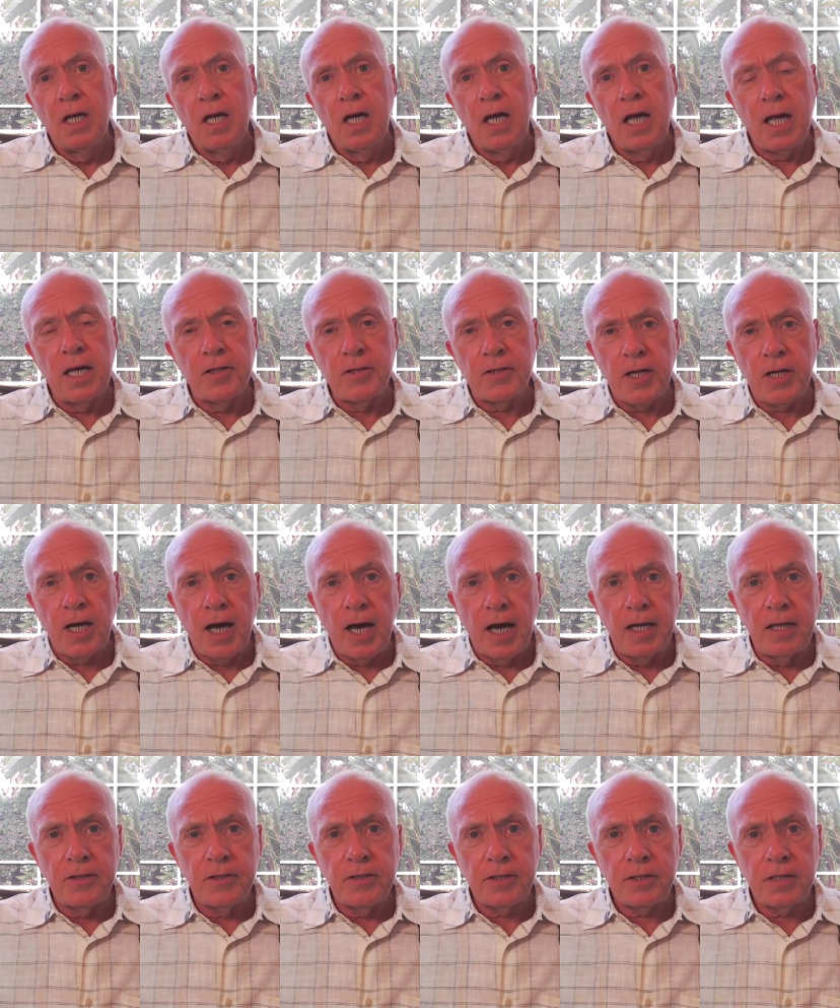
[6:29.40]
As I
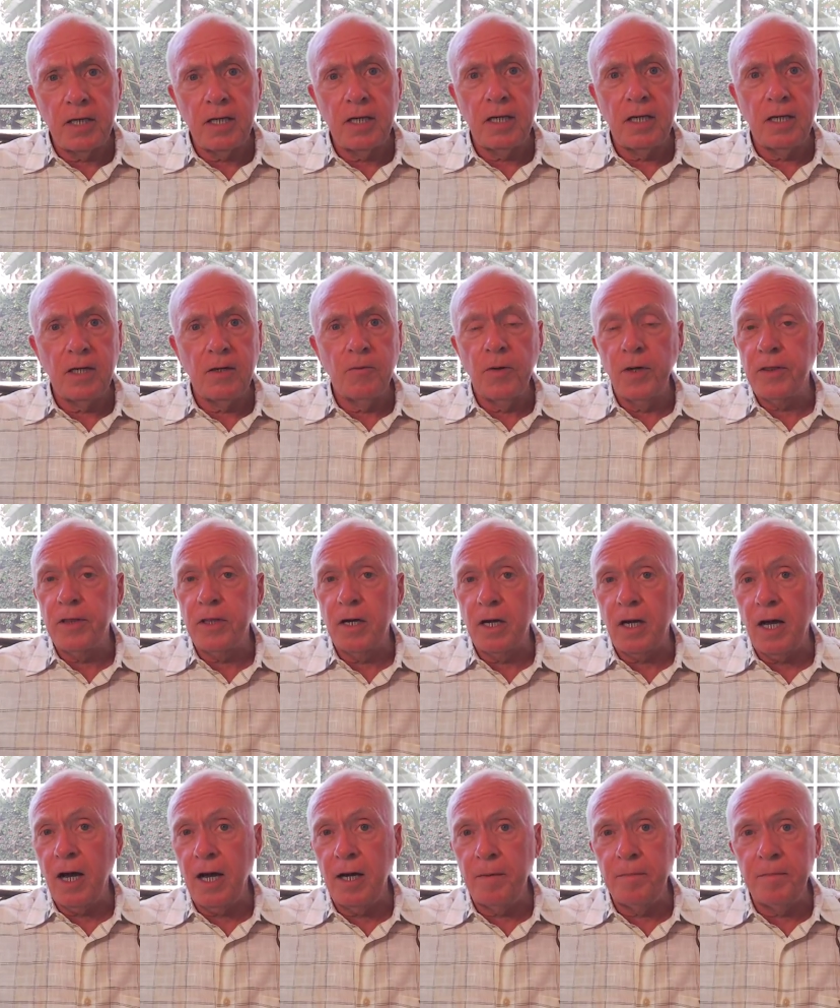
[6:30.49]
sit here with a
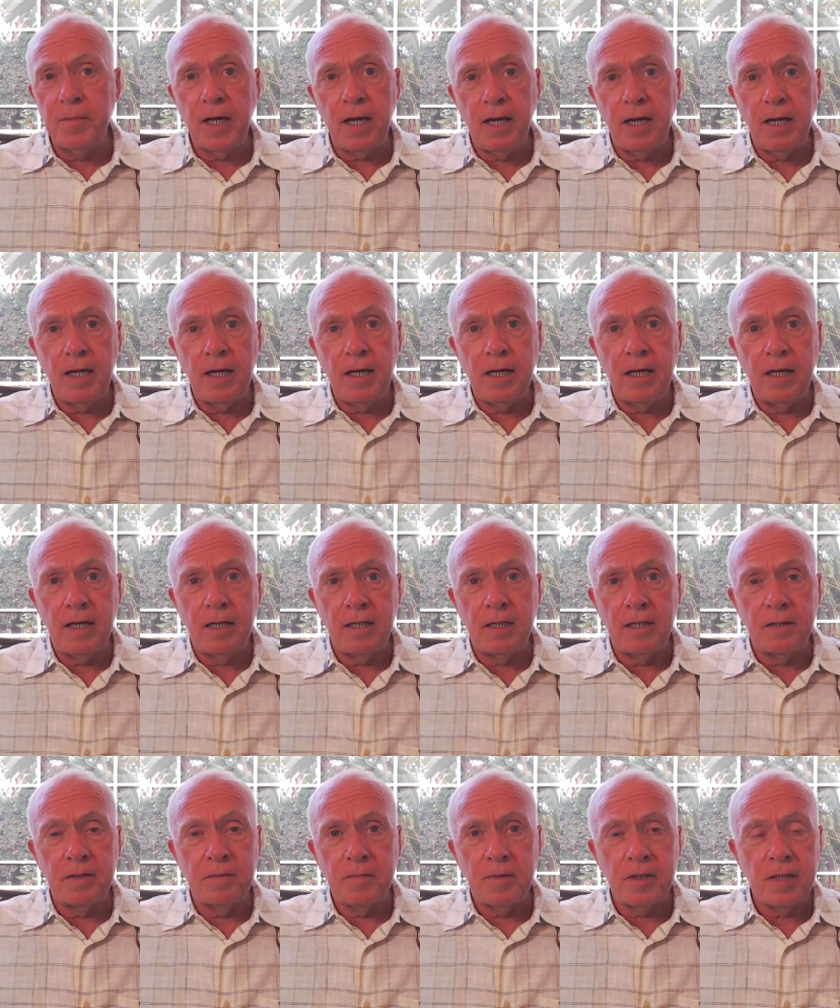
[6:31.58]
calm day and
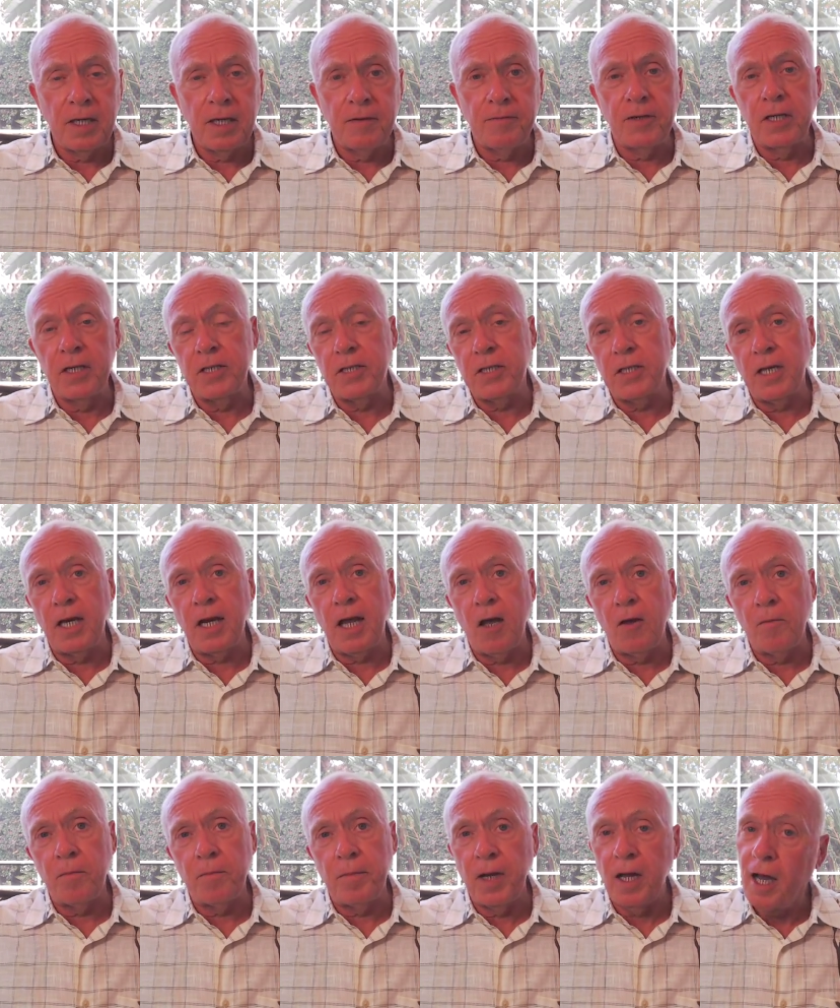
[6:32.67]
even the sun
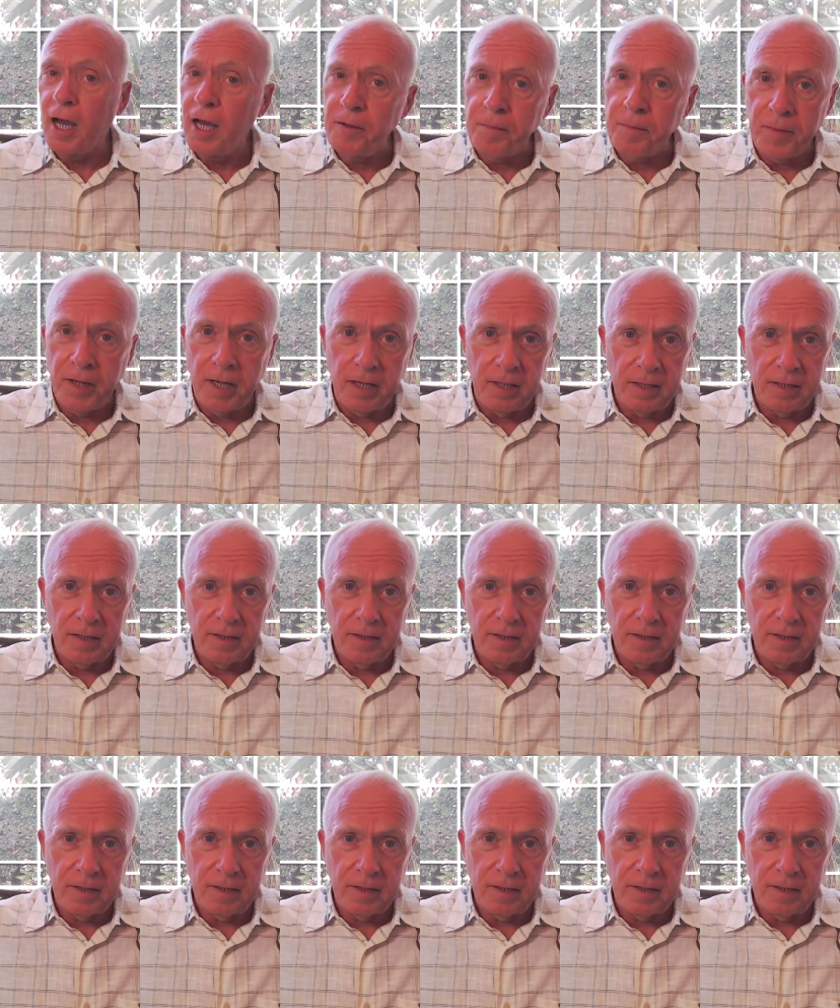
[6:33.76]
out behind me.